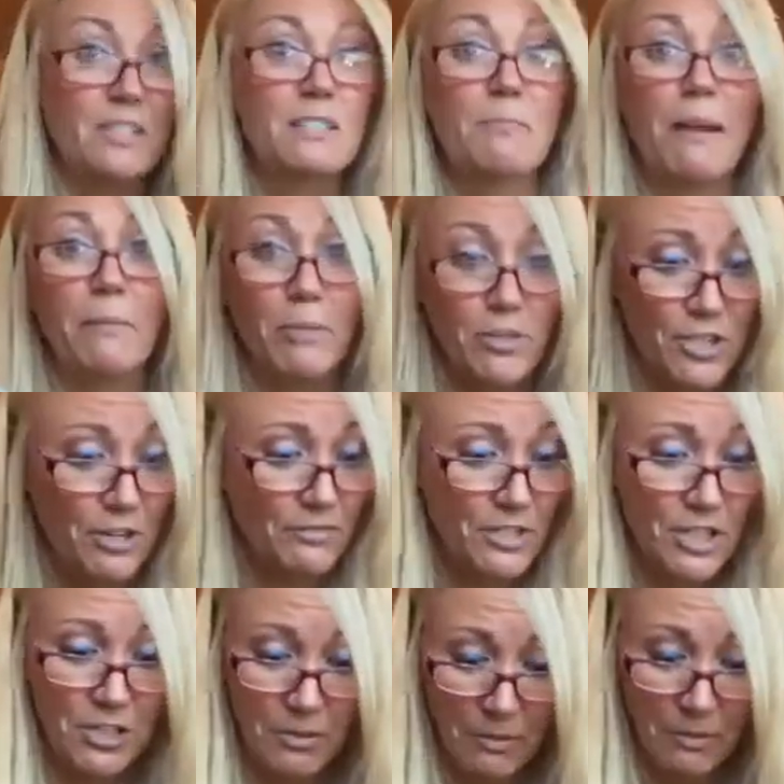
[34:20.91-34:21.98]
loved Pampered
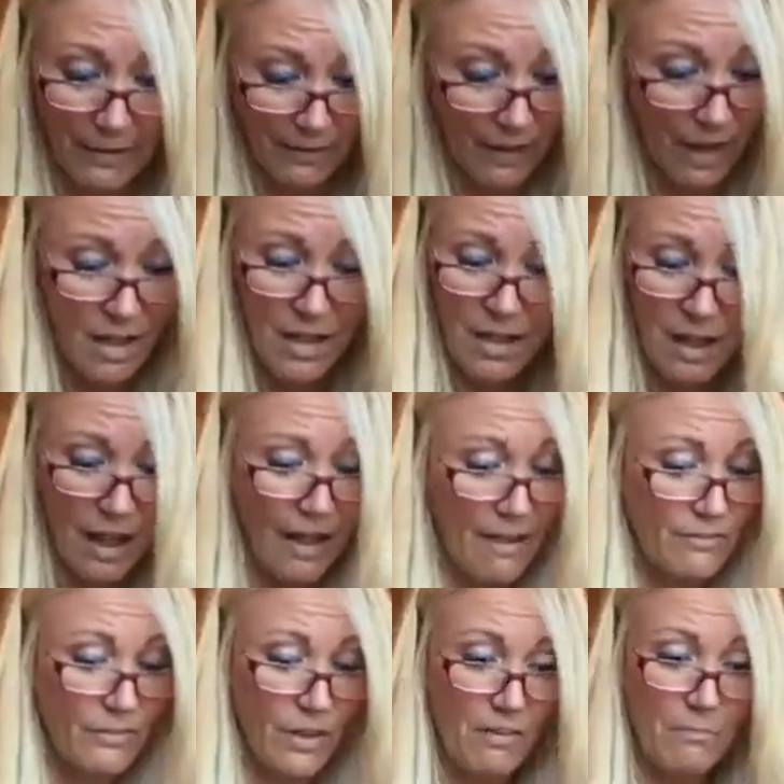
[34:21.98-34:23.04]
Chef my whole life. I'm going to
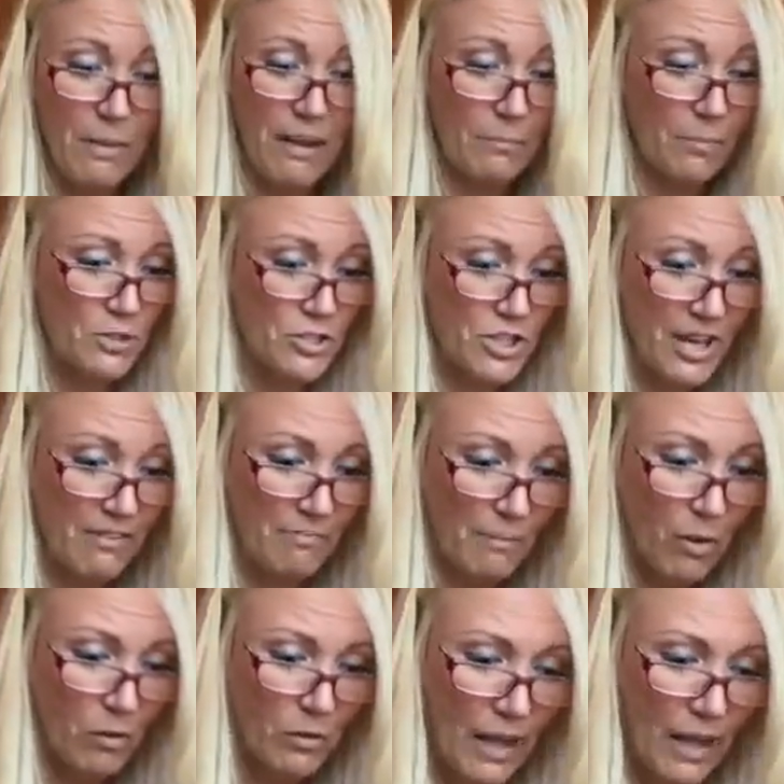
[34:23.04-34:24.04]
use that little seasoning pack.